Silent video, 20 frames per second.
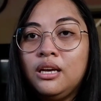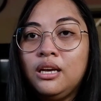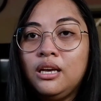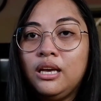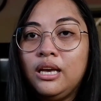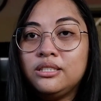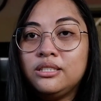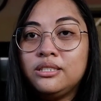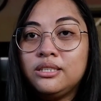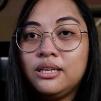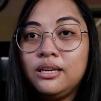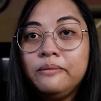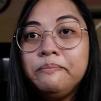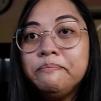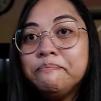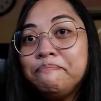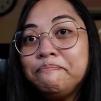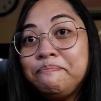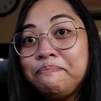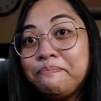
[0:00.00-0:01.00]
headset,
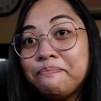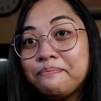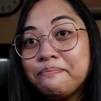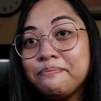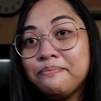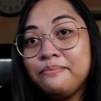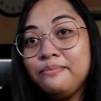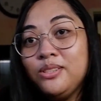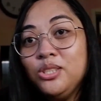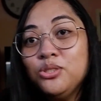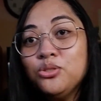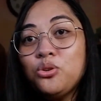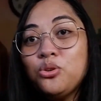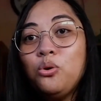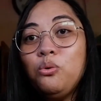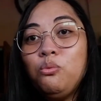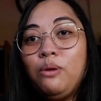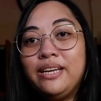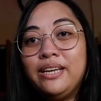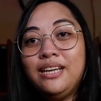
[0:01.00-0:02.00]
so
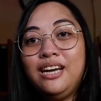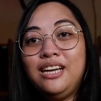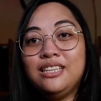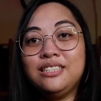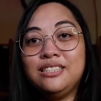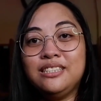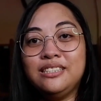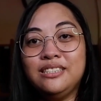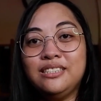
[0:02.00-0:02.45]
why not?